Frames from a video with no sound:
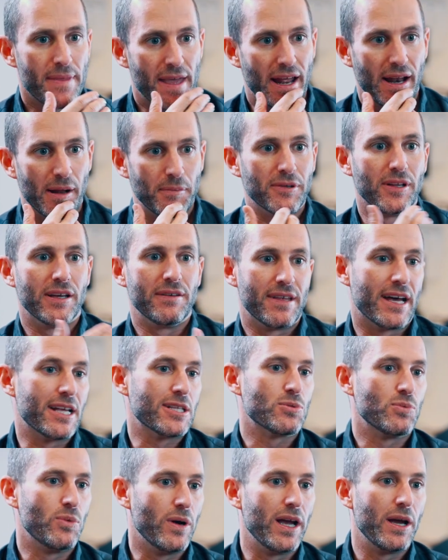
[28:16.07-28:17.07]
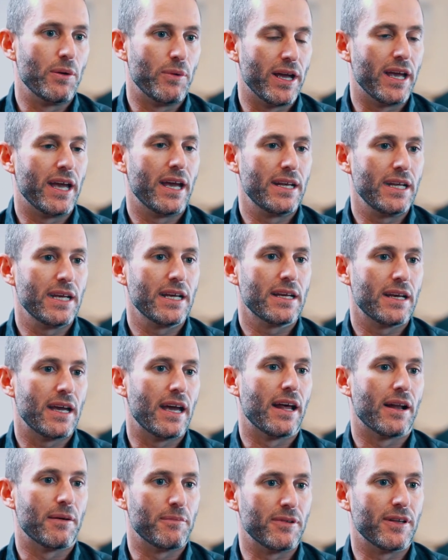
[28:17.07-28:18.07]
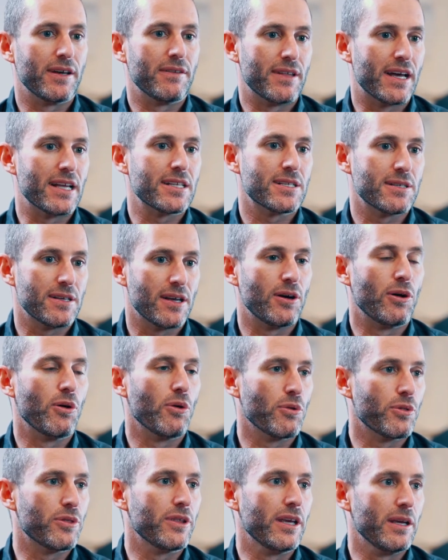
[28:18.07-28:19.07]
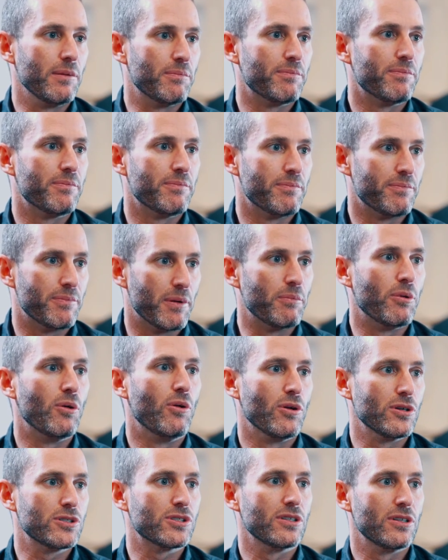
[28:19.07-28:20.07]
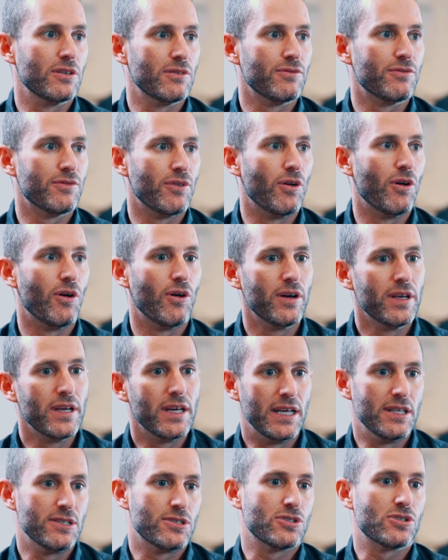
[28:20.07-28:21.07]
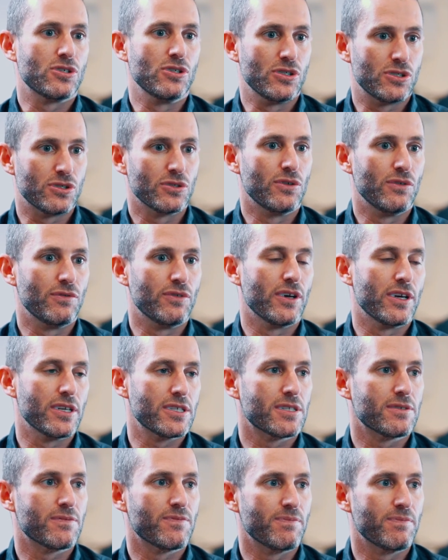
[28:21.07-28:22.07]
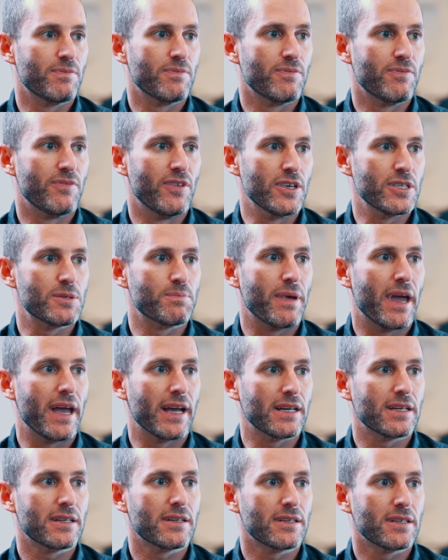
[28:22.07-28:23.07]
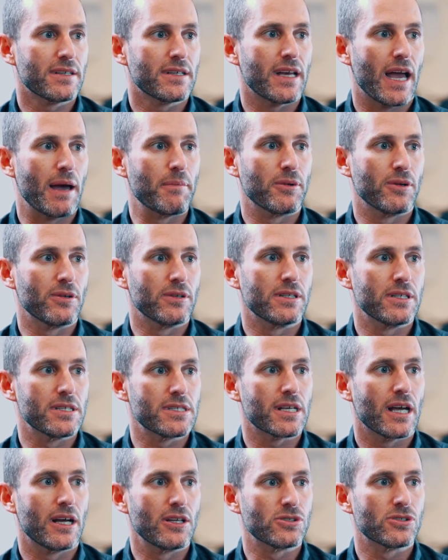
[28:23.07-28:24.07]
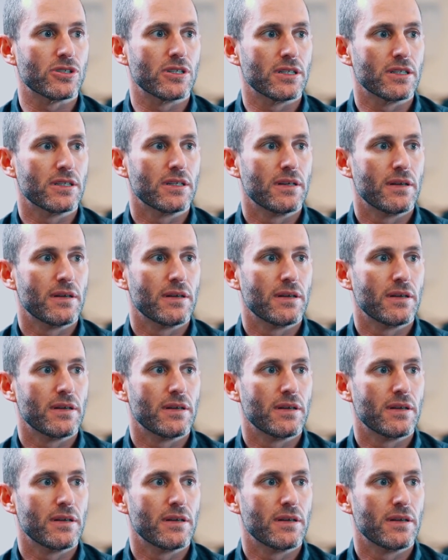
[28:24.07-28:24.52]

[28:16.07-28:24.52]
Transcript: And I believe that's where we're heading, and I believe that's a healthy proportion for institutional versus bank capital in this country.